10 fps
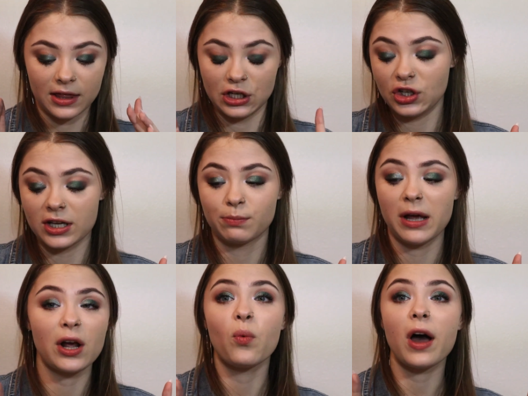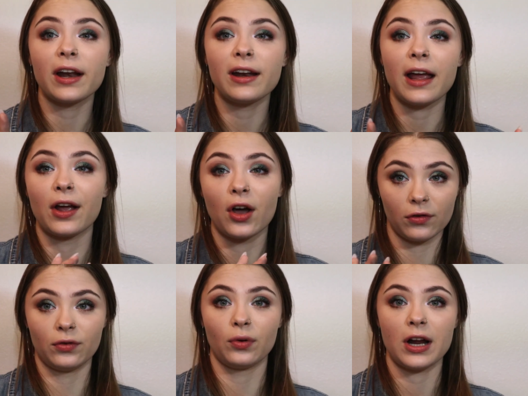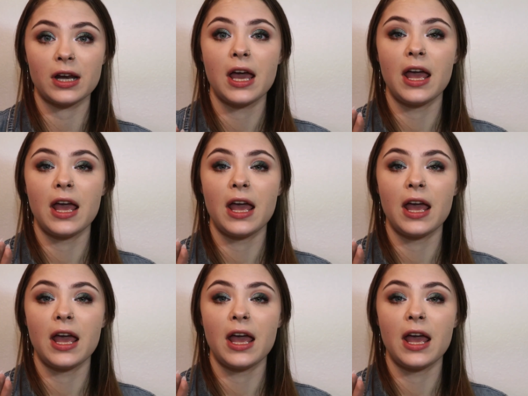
then just pick one and go for it.